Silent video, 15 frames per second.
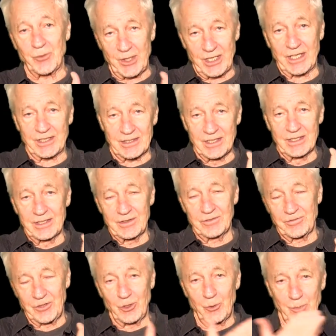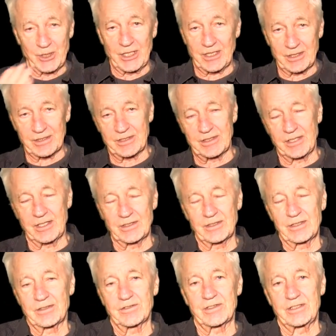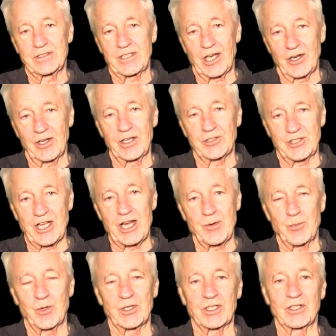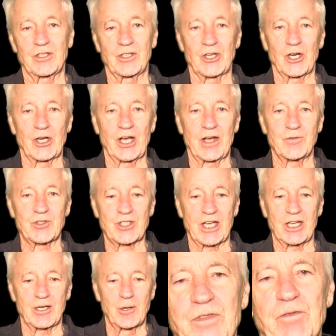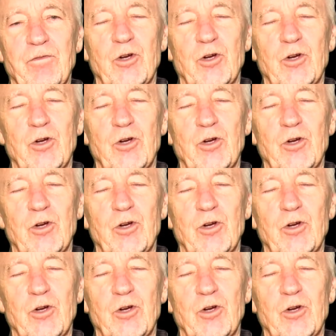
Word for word: We had film and then and uh, tape on a, on a live set. The